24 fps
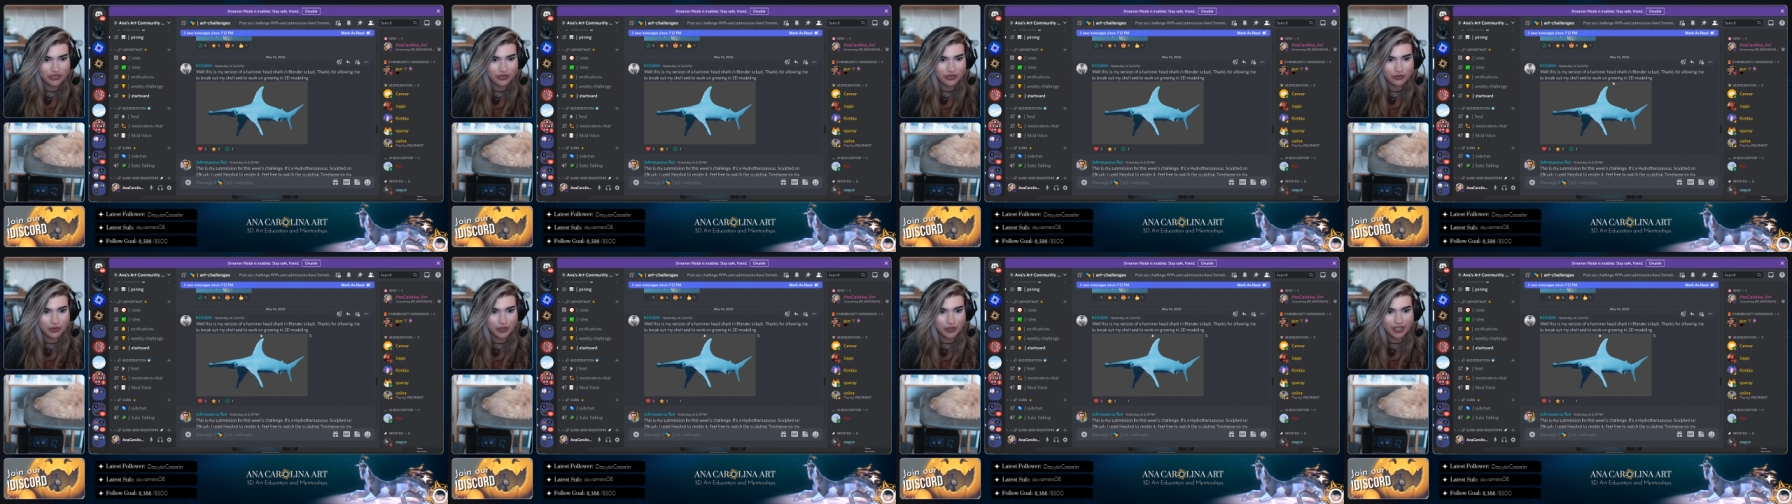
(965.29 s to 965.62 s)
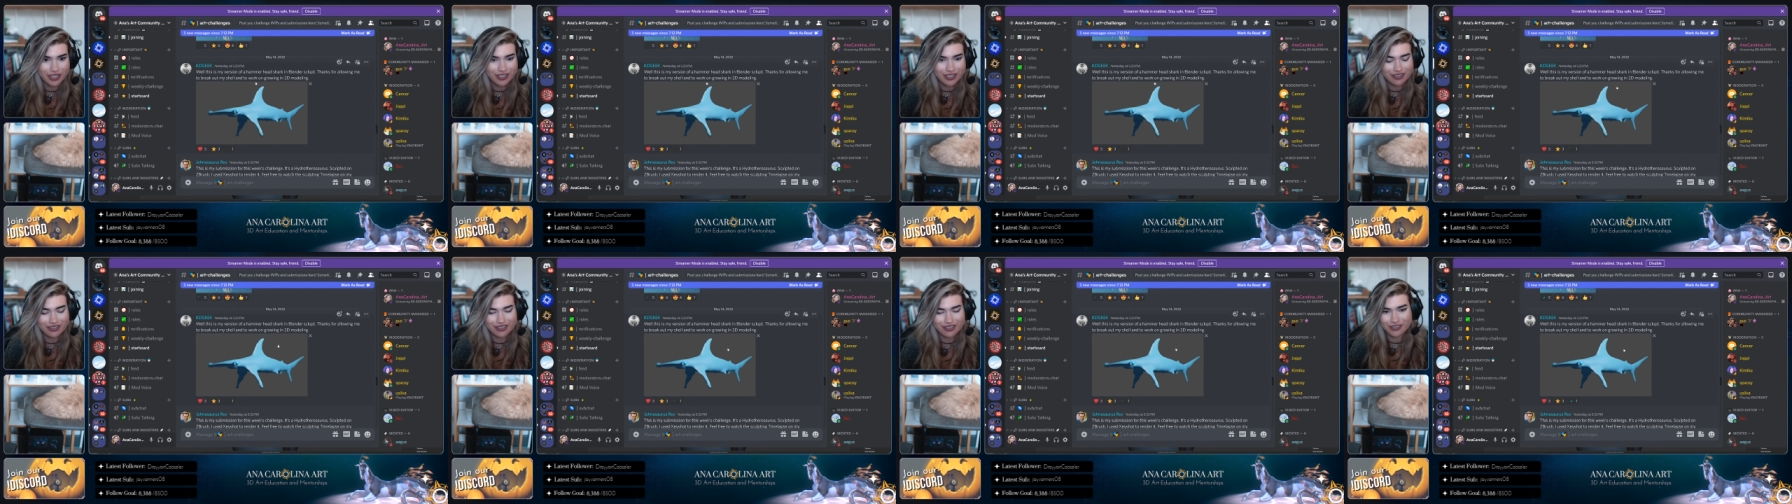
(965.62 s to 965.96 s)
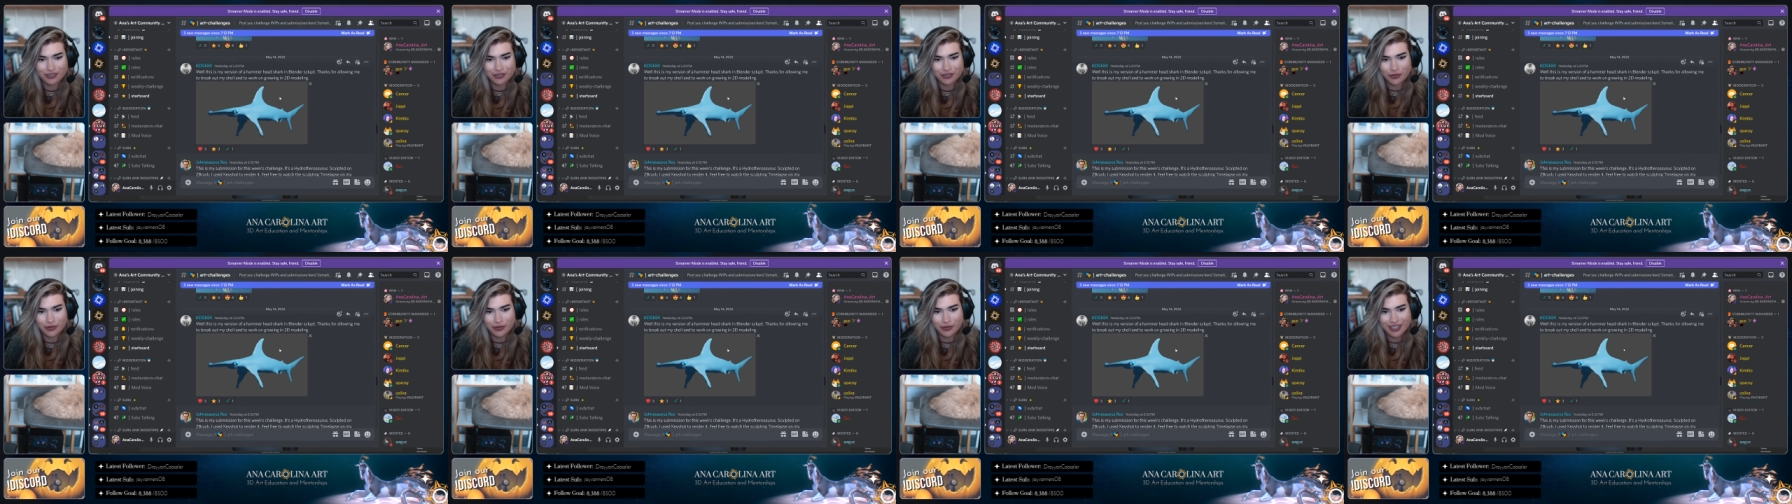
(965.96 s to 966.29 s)
to work
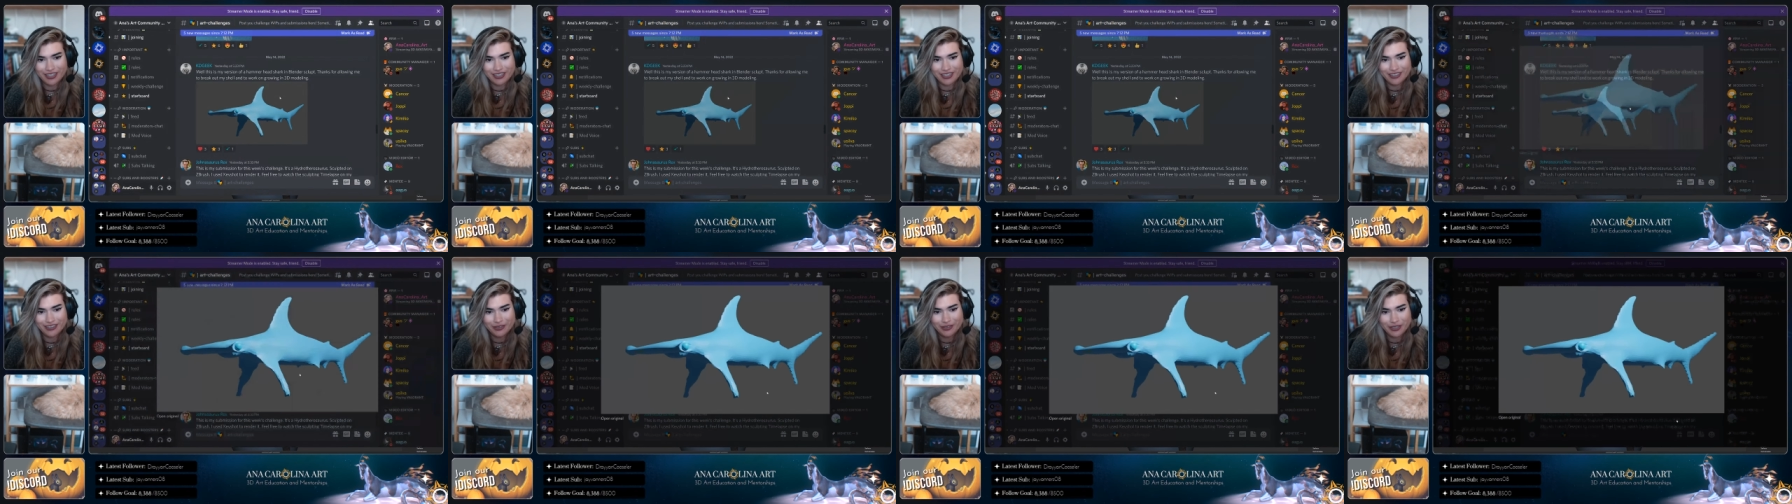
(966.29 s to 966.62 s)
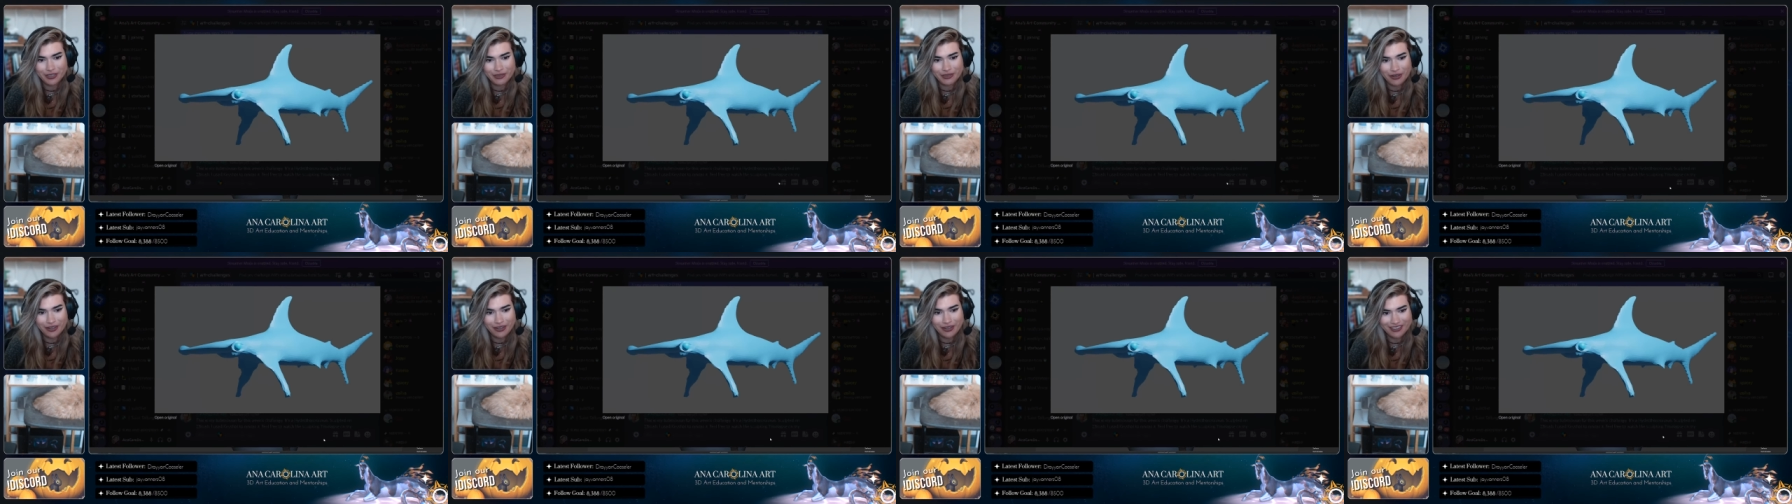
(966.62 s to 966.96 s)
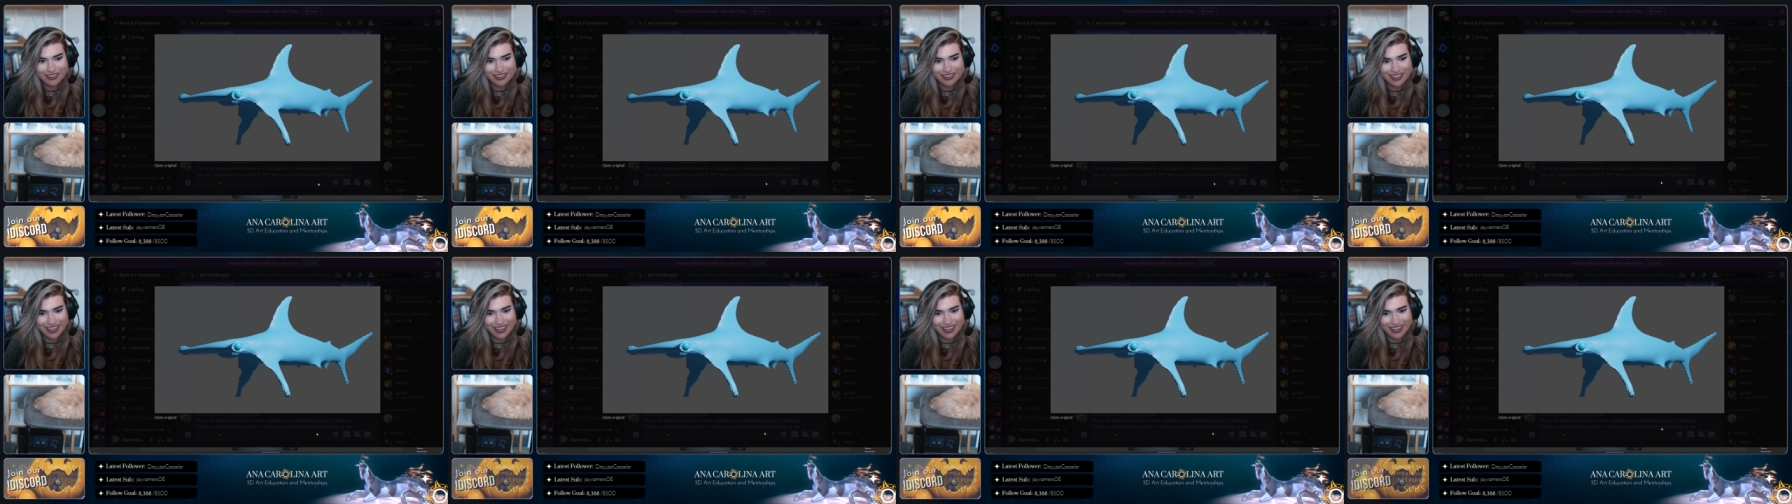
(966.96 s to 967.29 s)
on growing in 3D
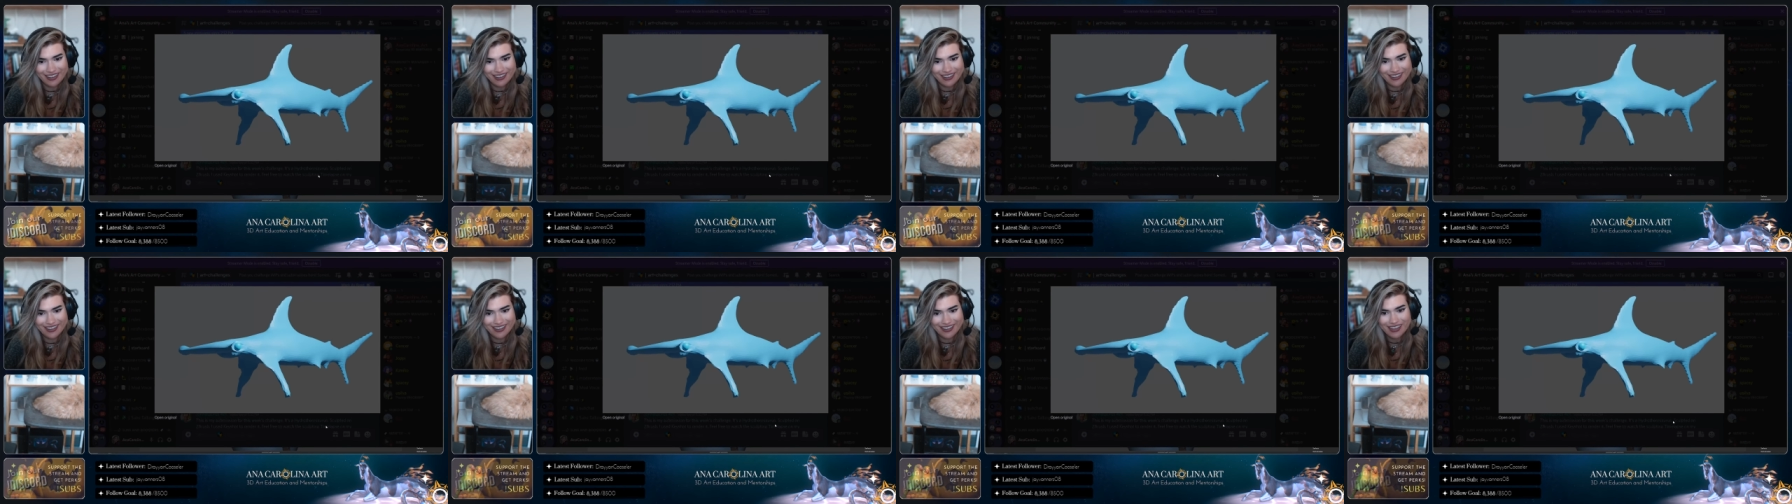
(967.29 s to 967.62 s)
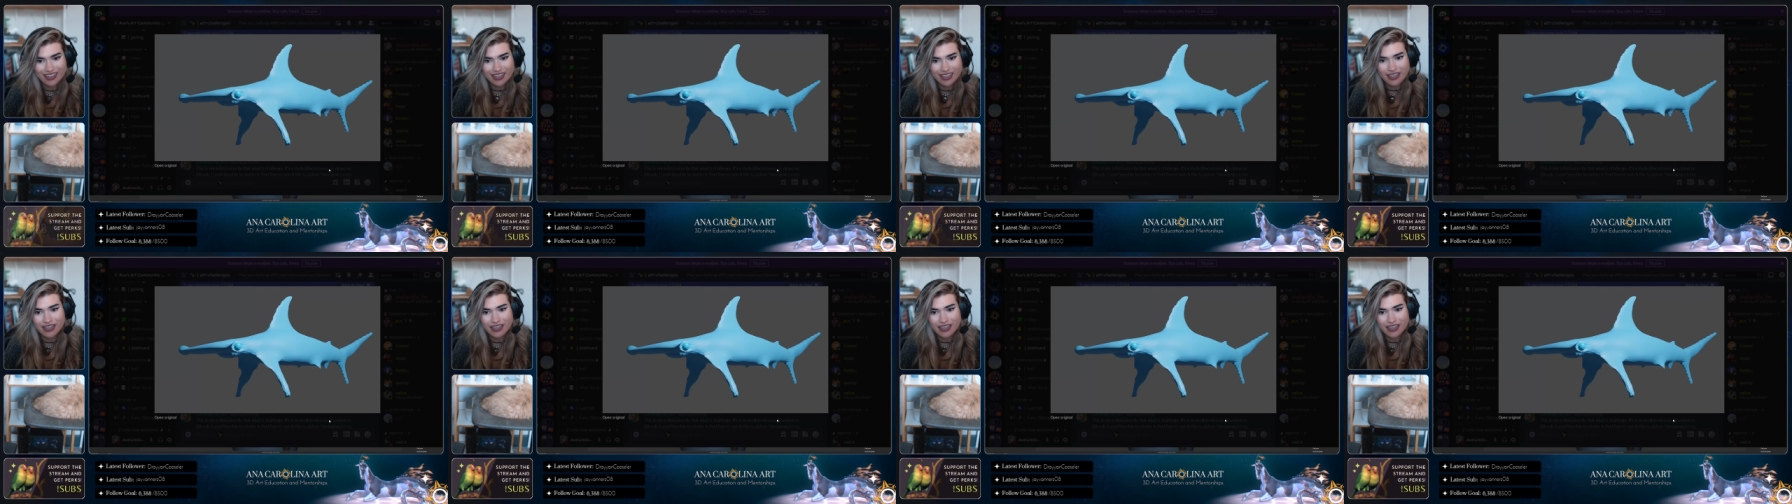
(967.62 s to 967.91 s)
modeling.